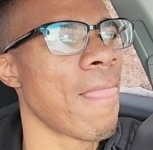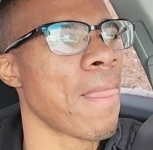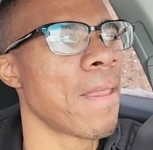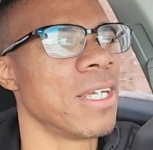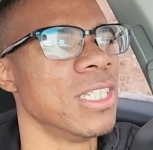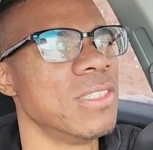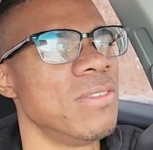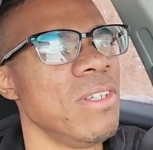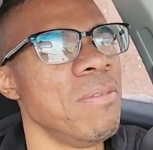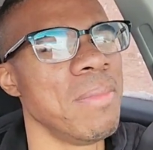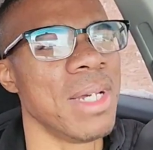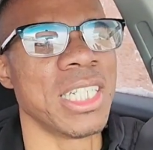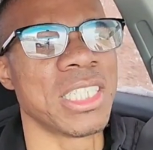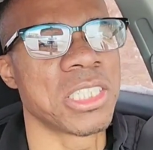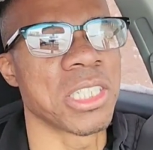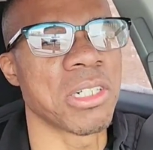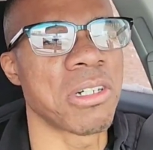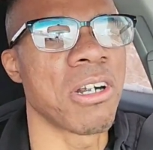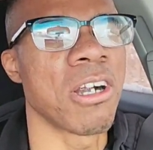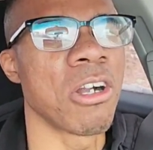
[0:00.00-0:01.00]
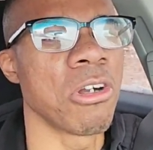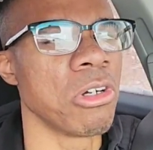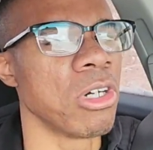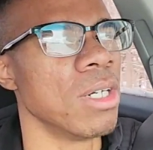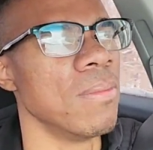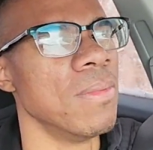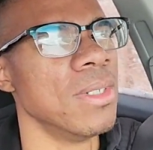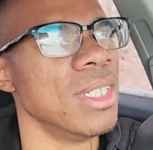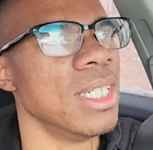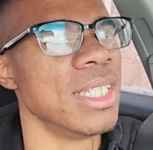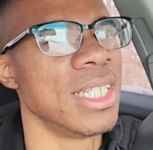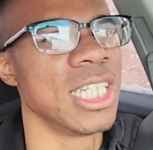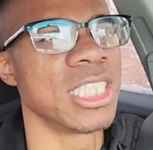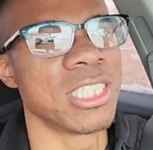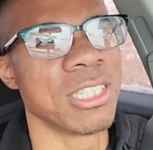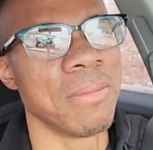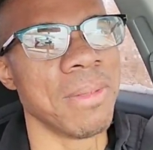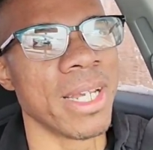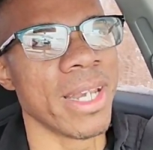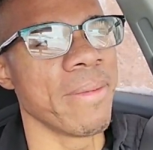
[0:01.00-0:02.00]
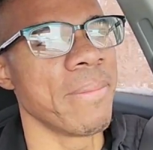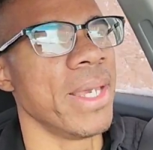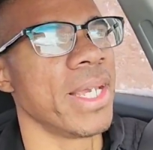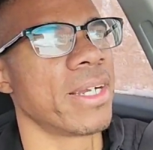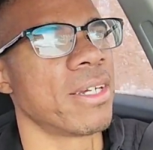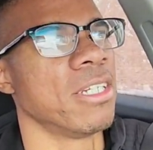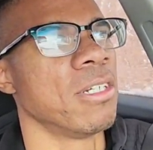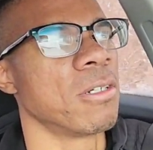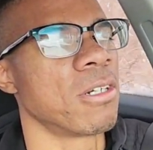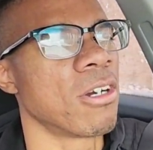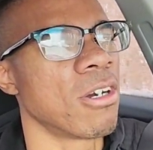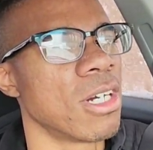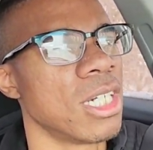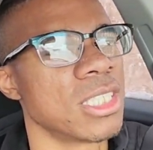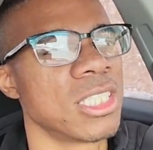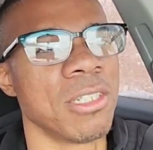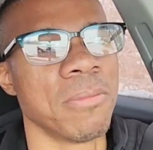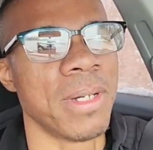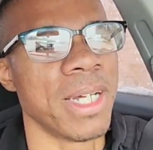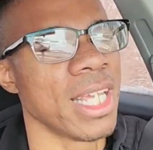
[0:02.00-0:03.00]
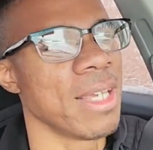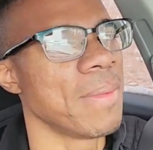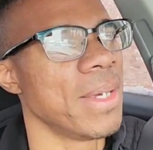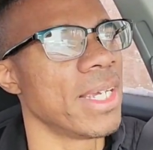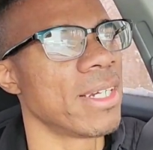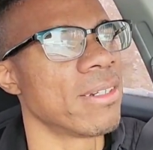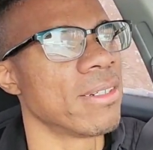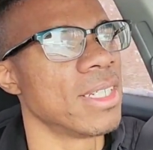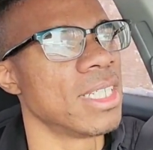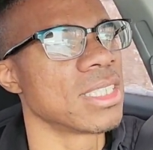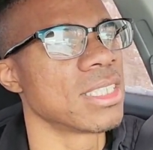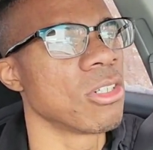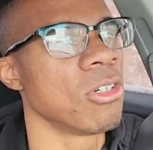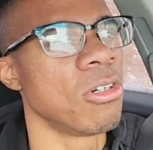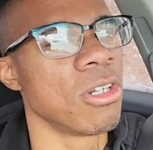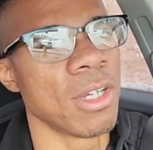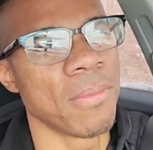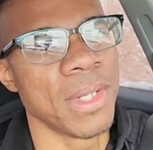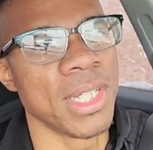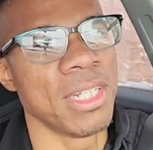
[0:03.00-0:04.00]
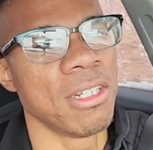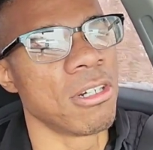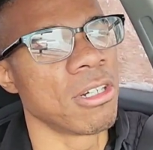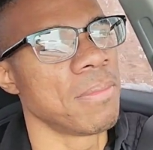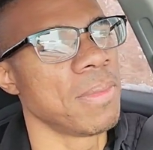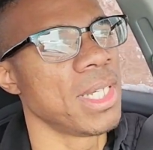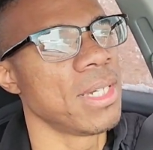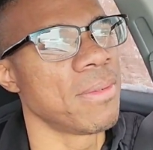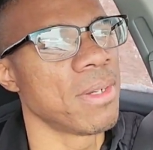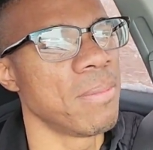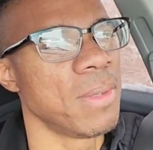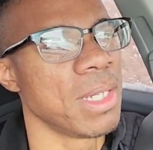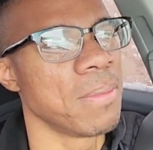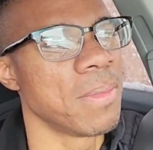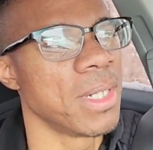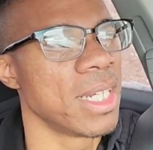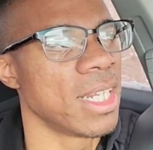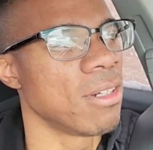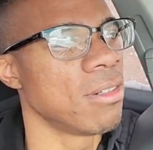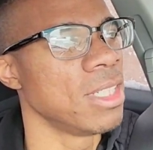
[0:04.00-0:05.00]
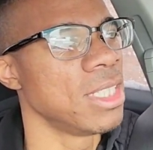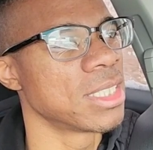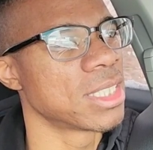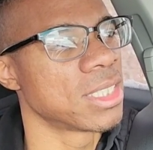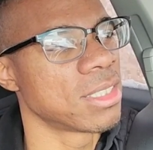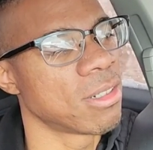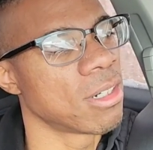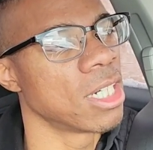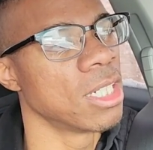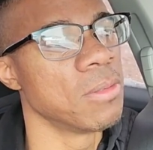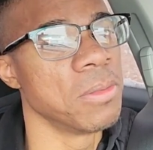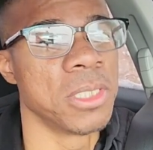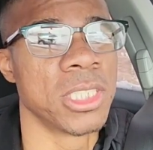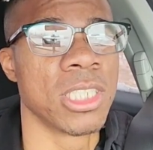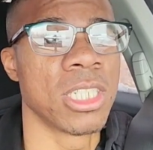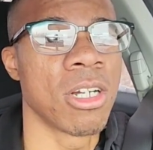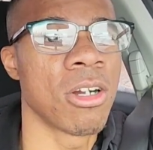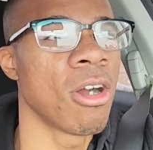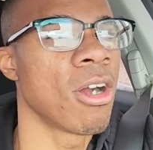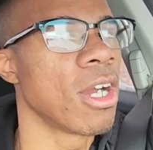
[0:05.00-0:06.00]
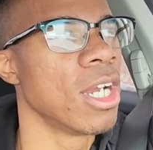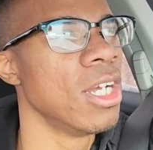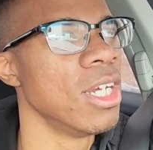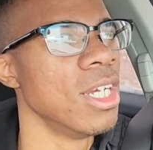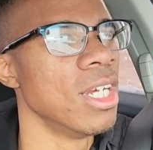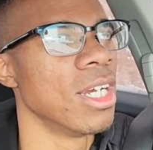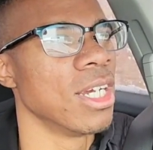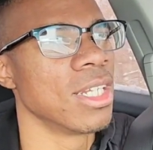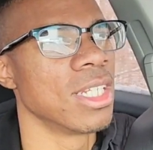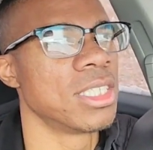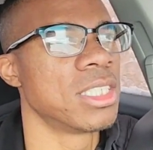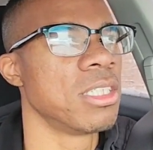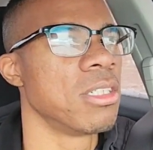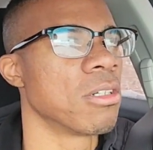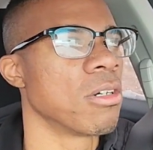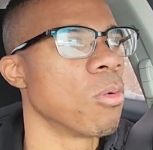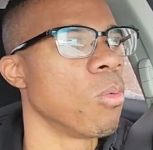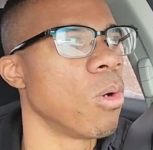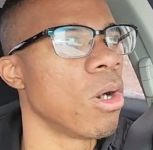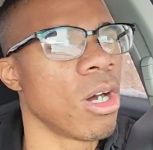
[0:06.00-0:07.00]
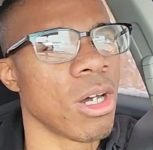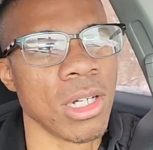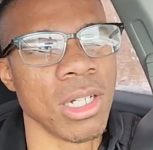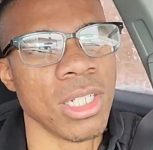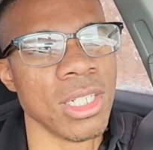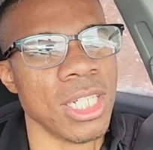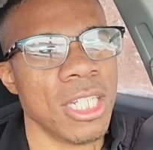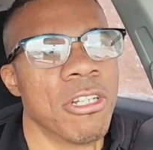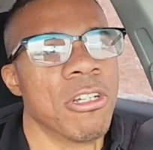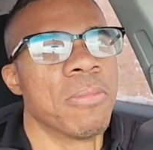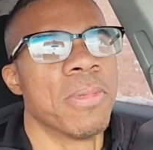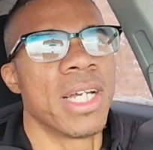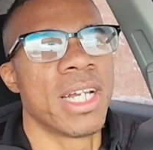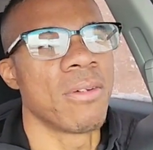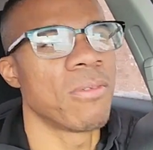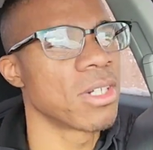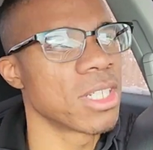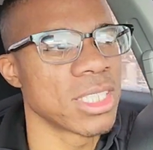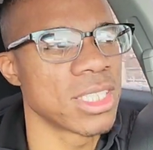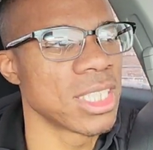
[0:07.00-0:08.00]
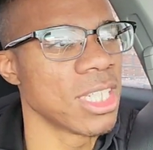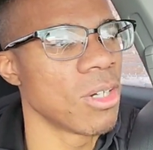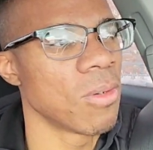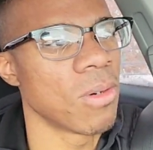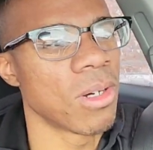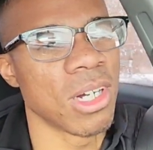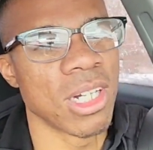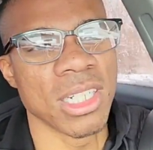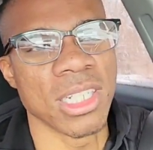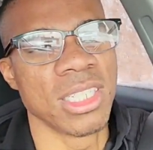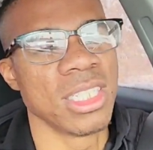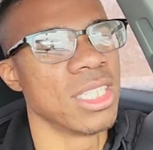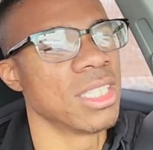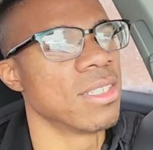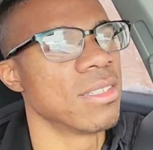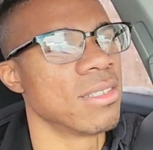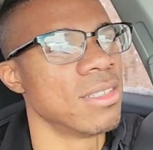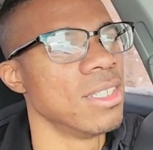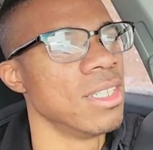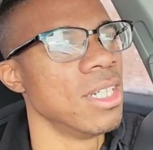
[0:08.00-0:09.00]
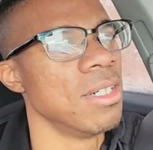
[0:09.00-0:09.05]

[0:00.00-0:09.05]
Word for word: Because if you mess your car up, that's your moneymaker. Your car is your moneymaker. That's the only way you're going to be able to make money on Instacart with your car. Unless you're going to walk. And nobody want to see a walker, you know.